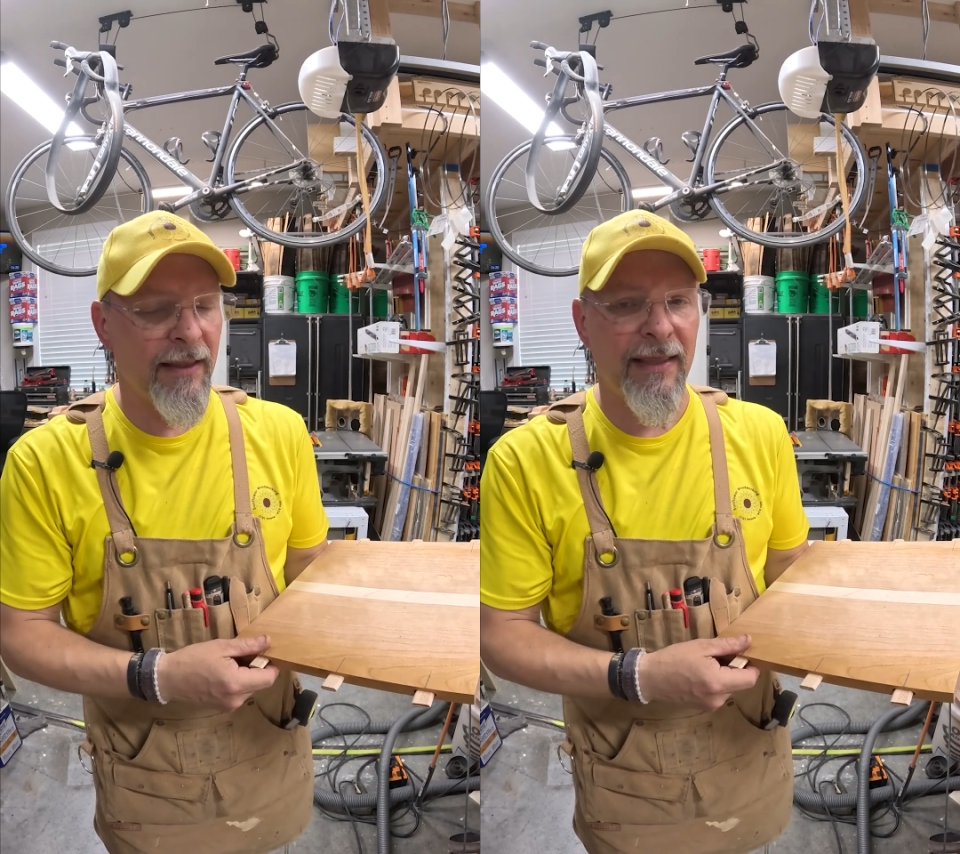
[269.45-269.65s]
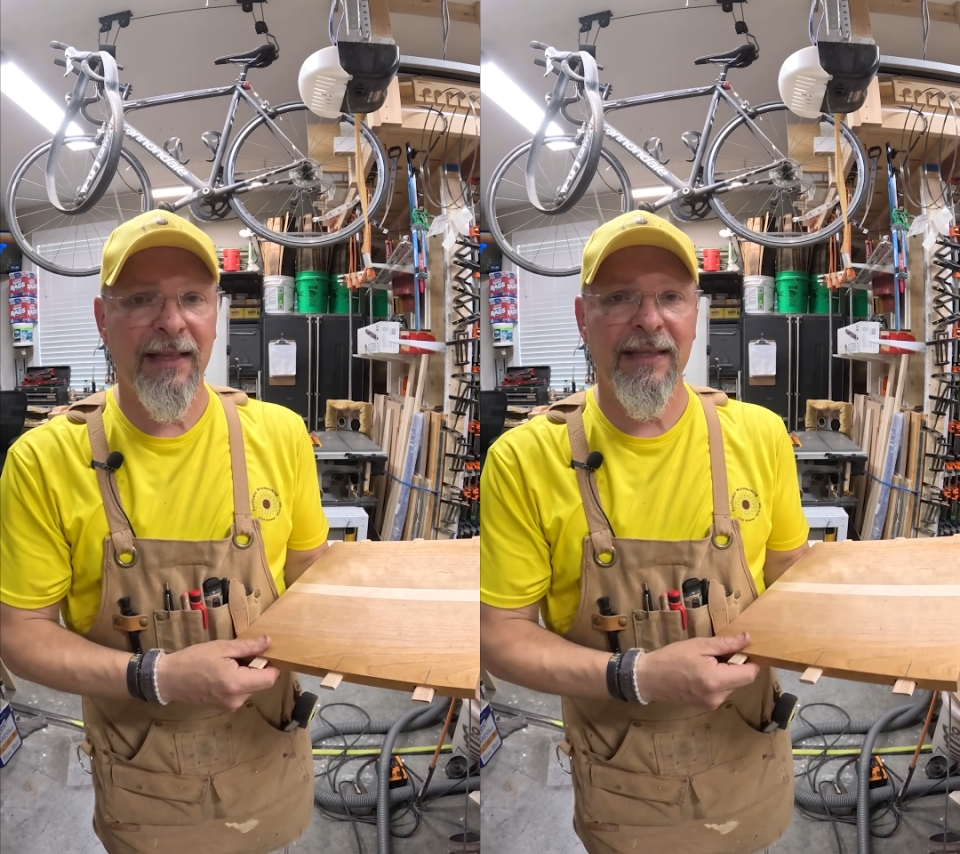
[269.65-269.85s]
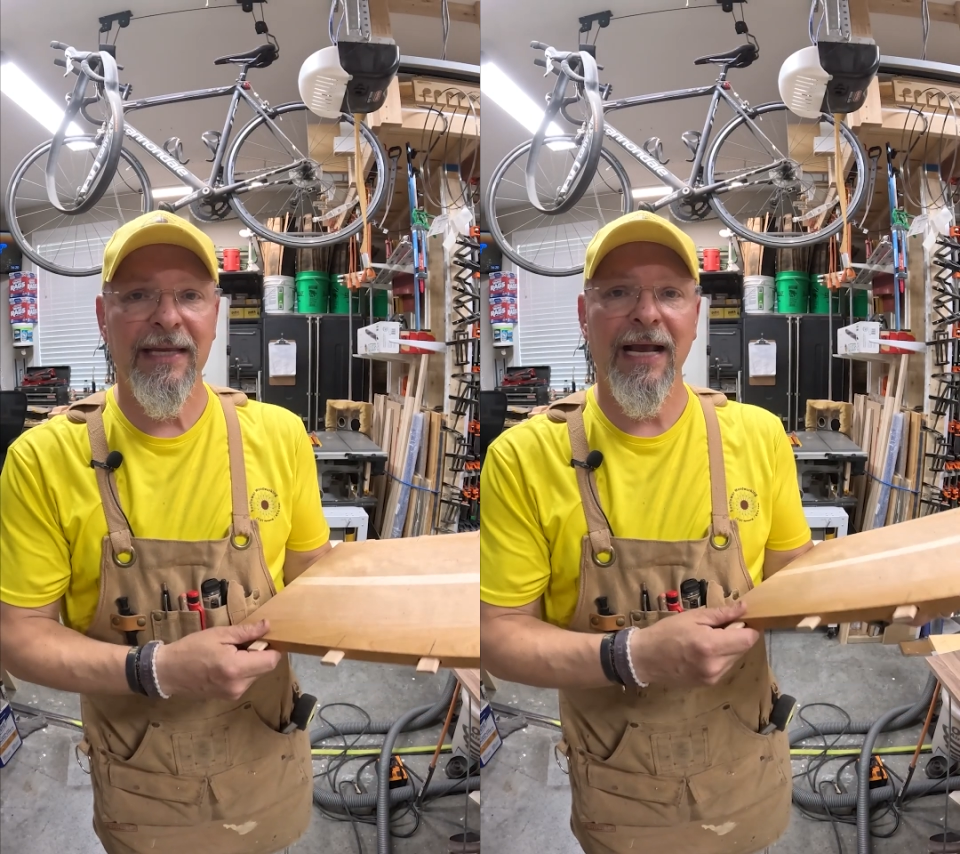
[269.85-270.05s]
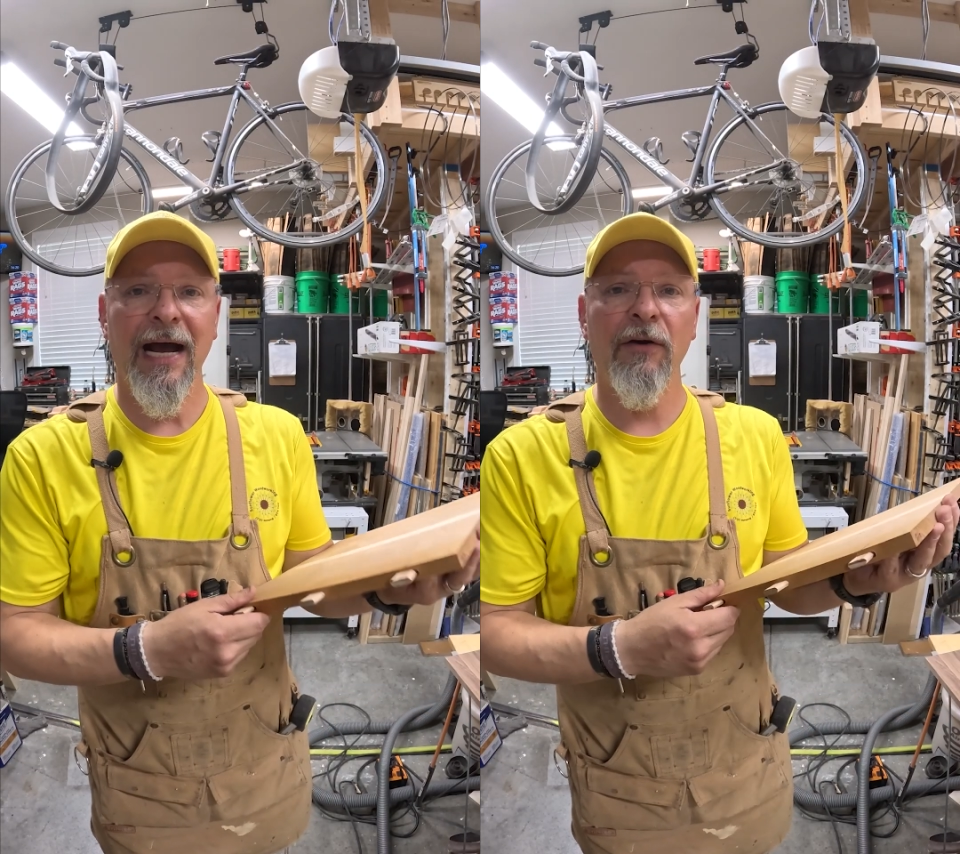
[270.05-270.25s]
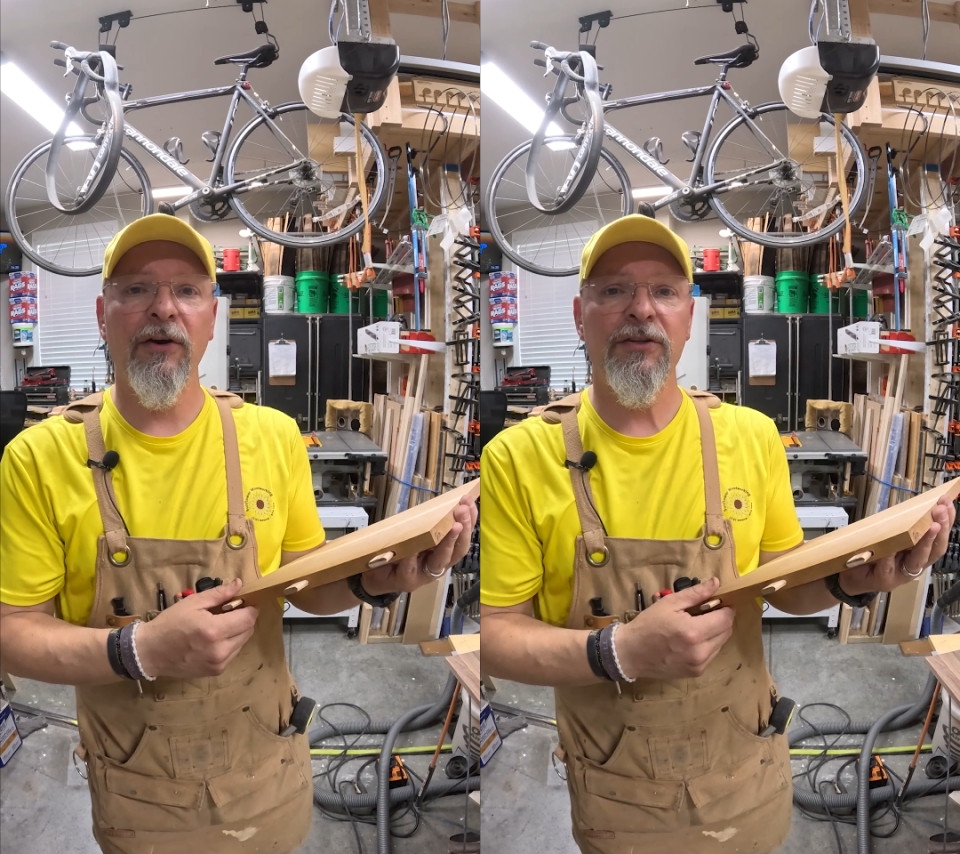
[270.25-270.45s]
Then the
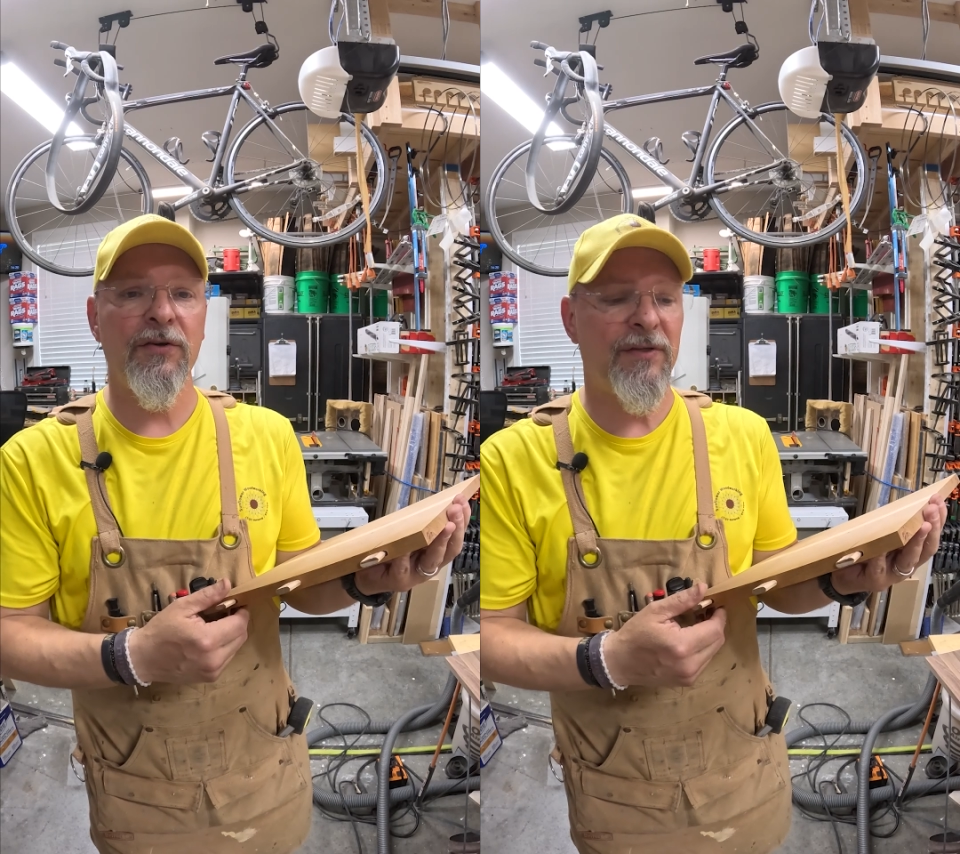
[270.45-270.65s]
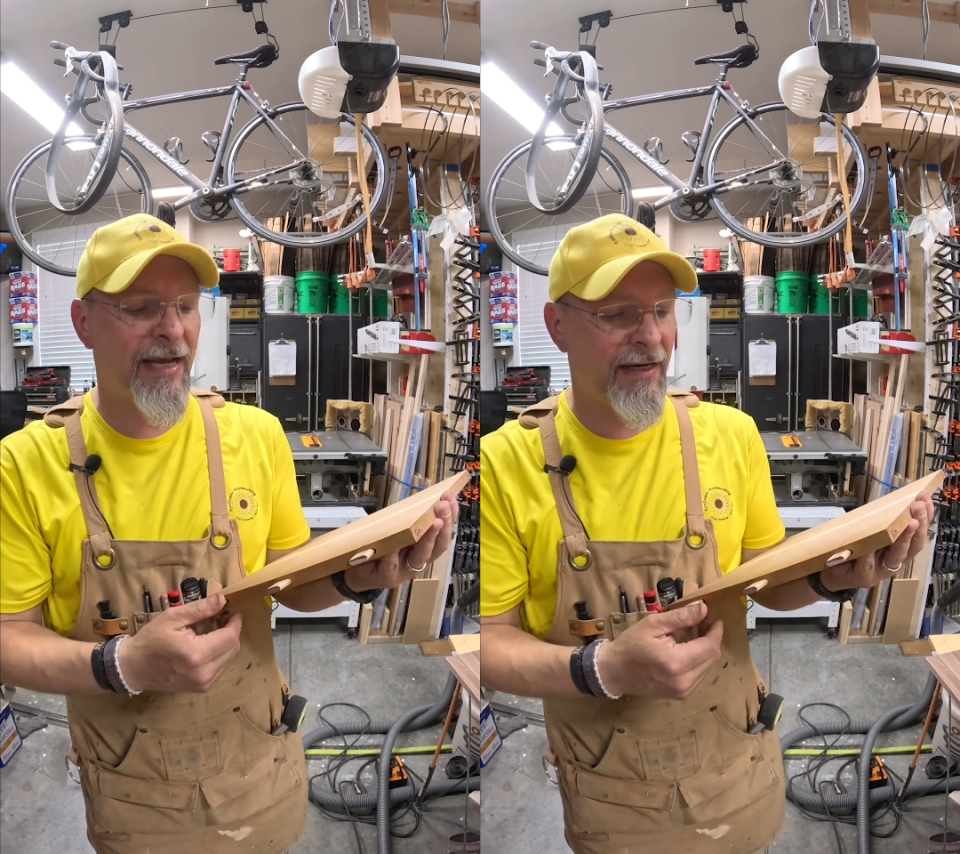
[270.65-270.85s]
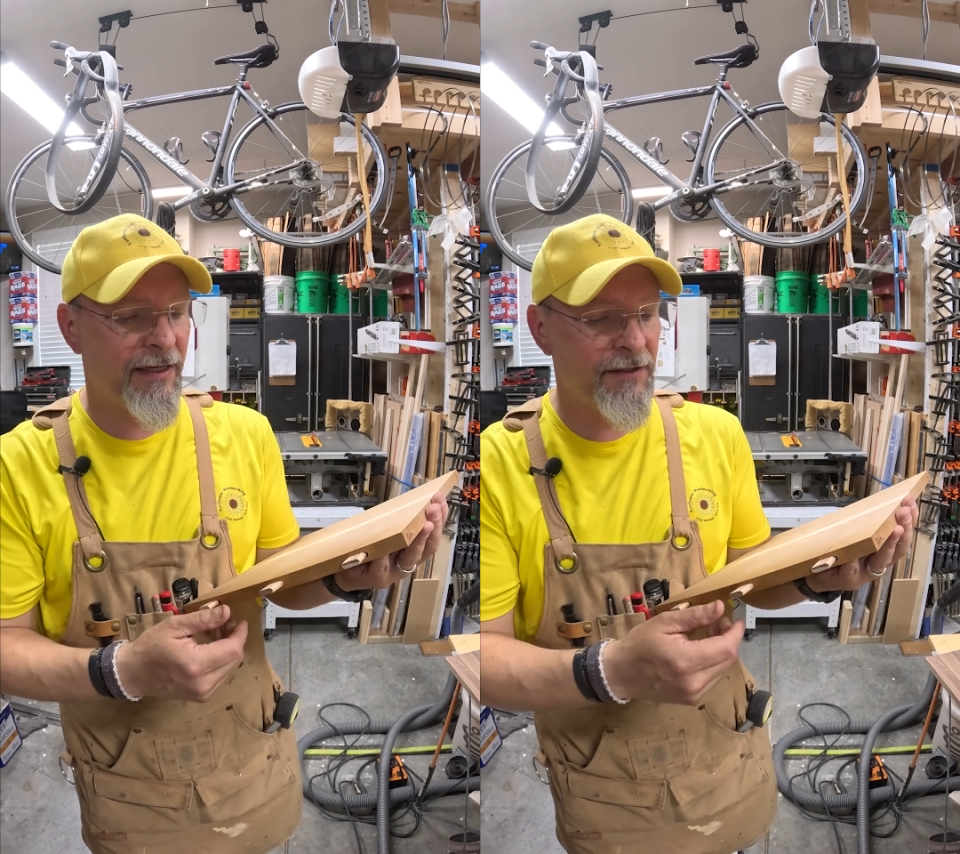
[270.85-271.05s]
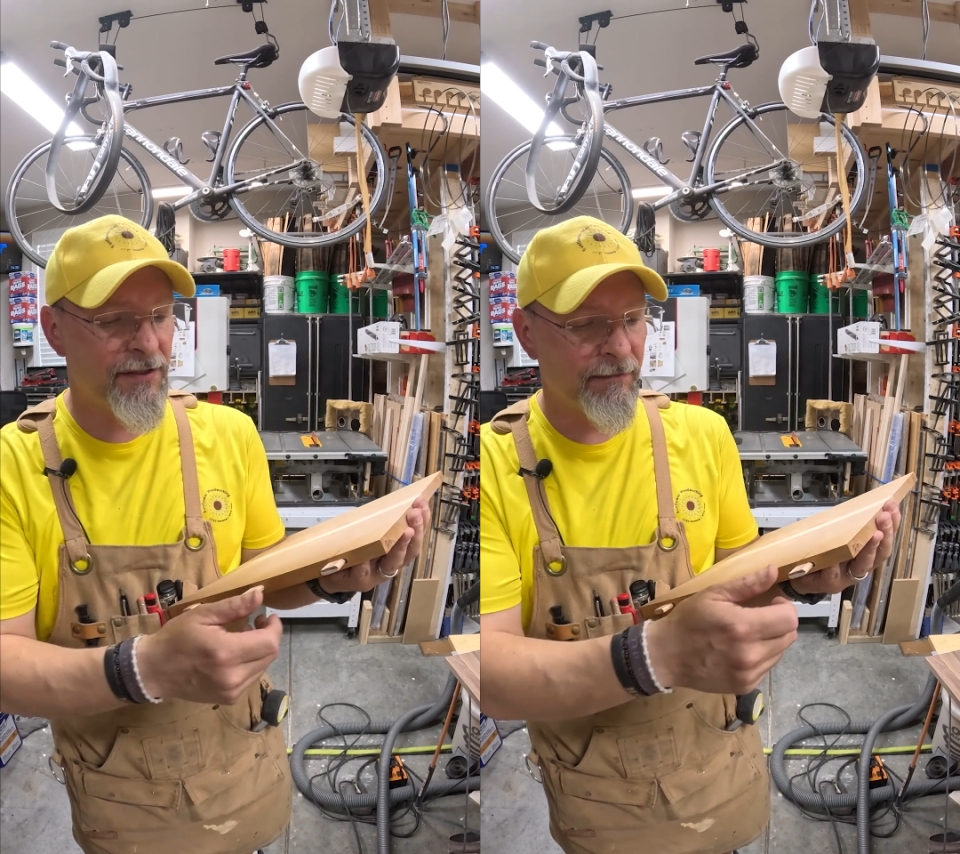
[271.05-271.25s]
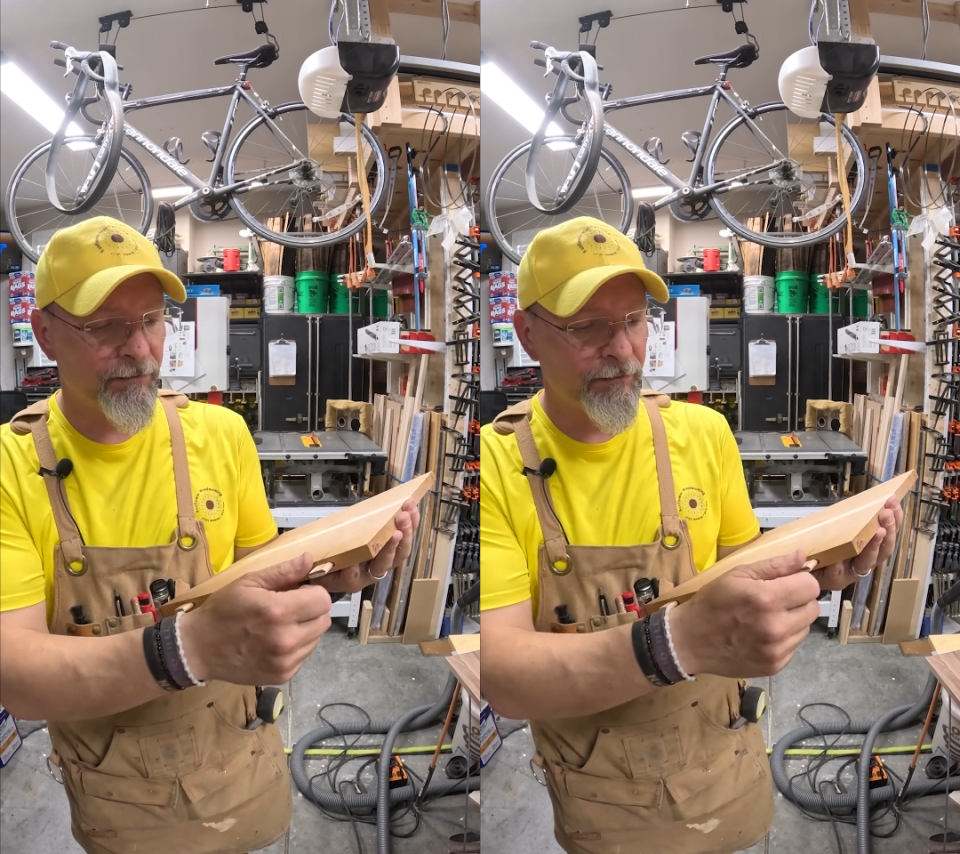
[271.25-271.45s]
outer 2 tenons,